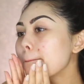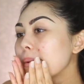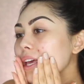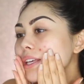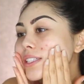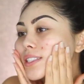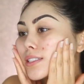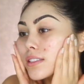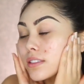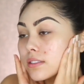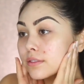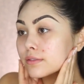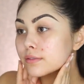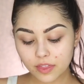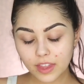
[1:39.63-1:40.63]

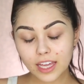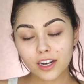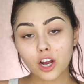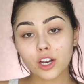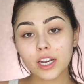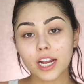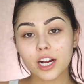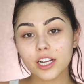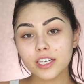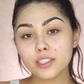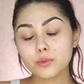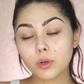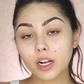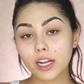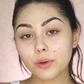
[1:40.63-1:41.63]
base. Then on
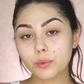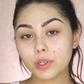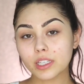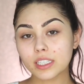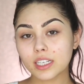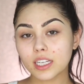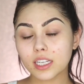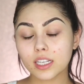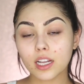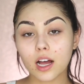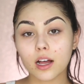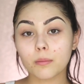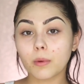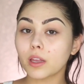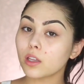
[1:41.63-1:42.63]
areas where I really need
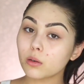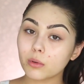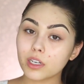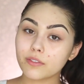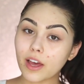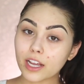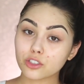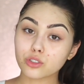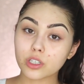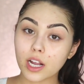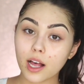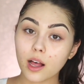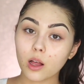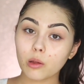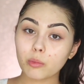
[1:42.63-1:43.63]
a little bit of extra
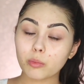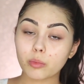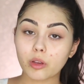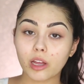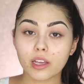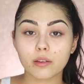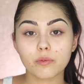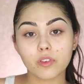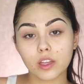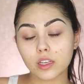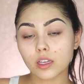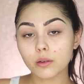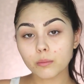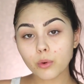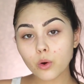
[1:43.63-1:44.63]
help, like
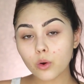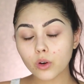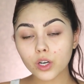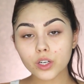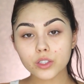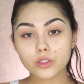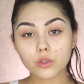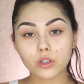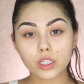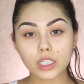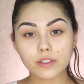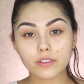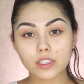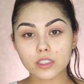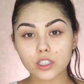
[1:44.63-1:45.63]
filling in pores or
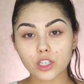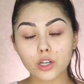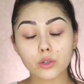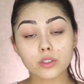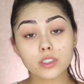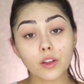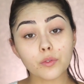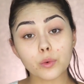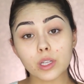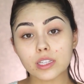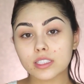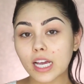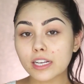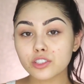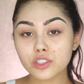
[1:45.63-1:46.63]
even, you know, stuff
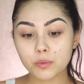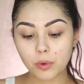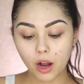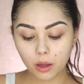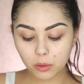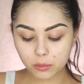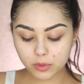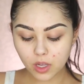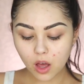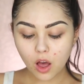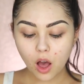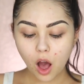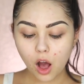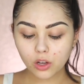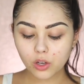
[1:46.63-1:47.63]
with texture problems,
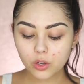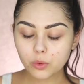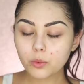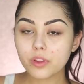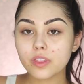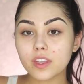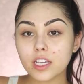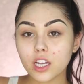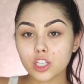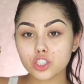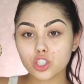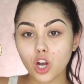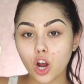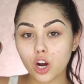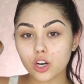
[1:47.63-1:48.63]
I'll go in with the
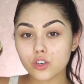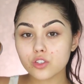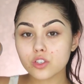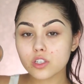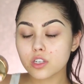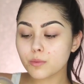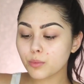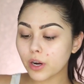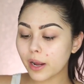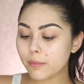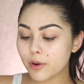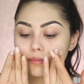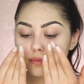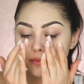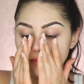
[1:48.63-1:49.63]
Tarte
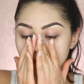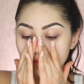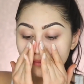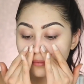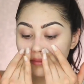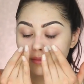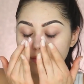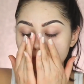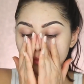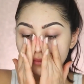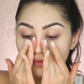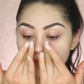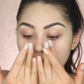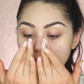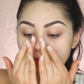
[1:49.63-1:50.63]
primer. This is the Clean
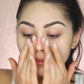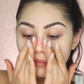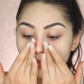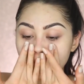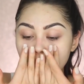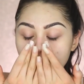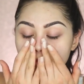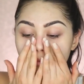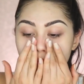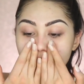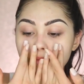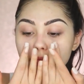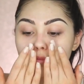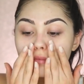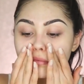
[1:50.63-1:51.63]
Slate
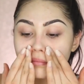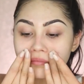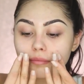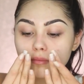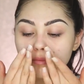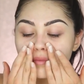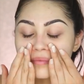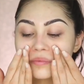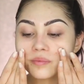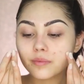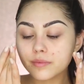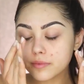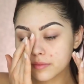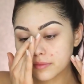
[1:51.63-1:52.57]
Timeless Smoothing Primer,